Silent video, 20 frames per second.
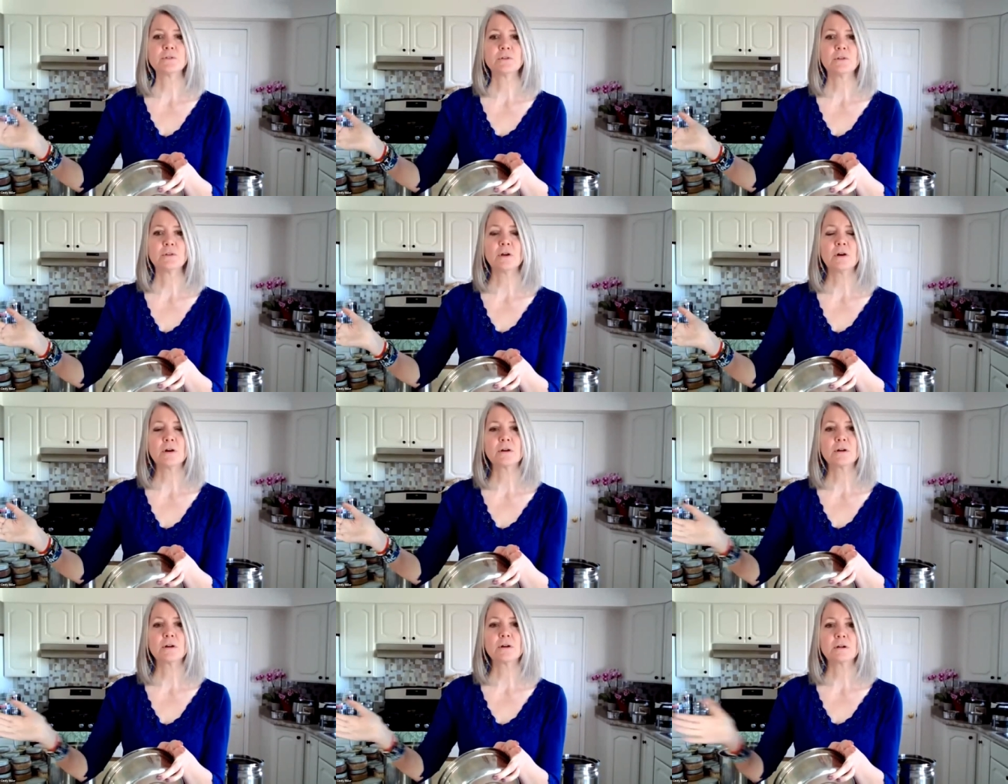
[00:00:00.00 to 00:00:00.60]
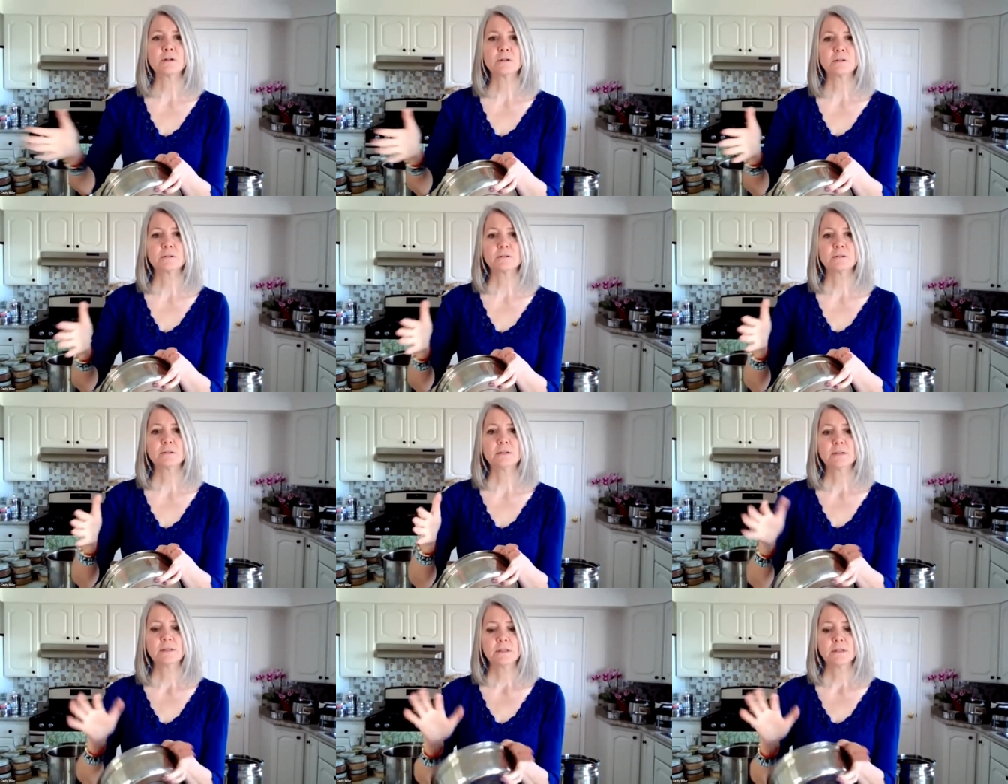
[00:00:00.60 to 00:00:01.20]
or longer.
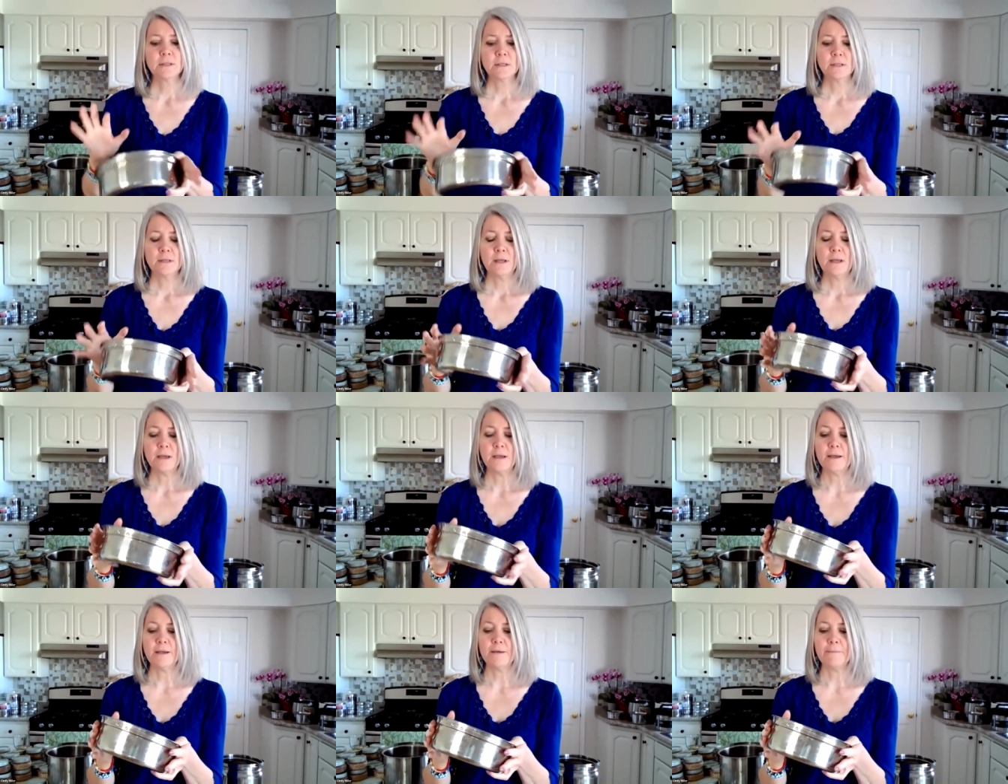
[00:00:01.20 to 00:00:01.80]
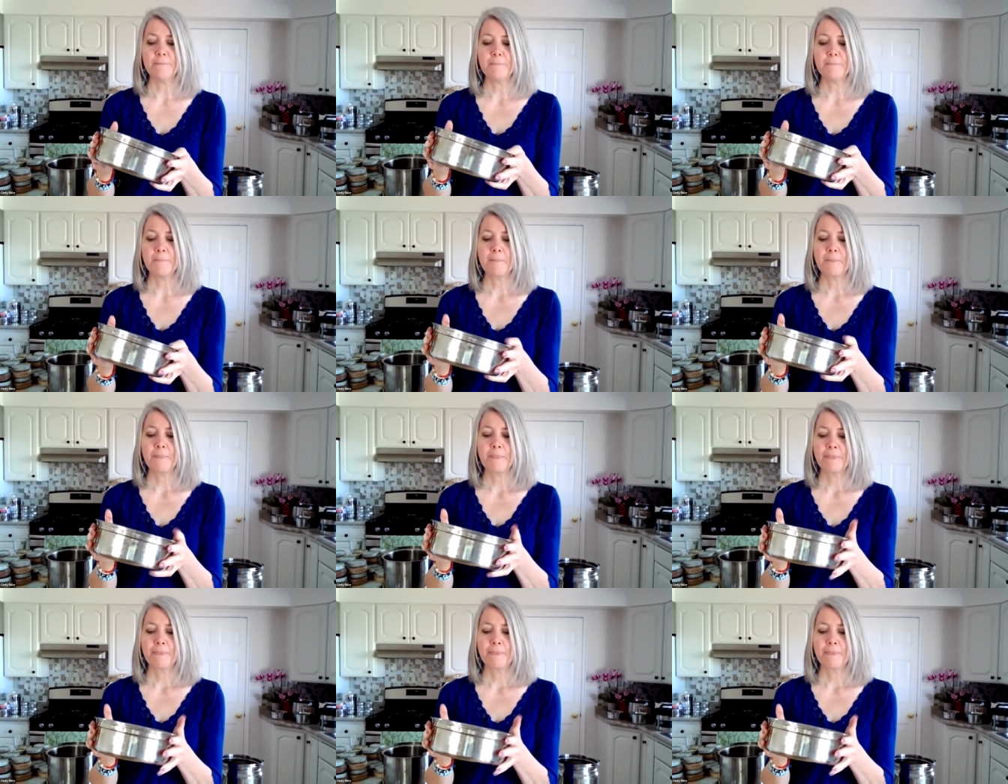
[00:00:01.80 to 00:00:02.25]
Um,